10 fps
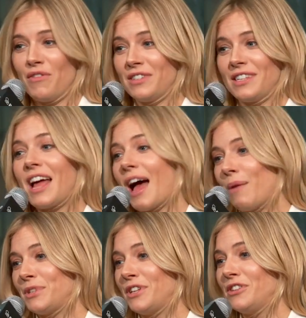He's an
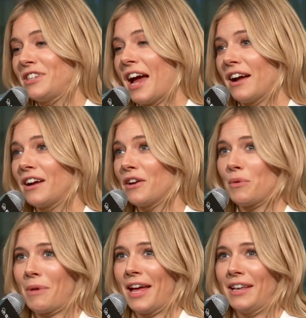absolute tank of
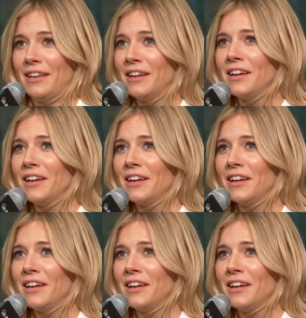a man.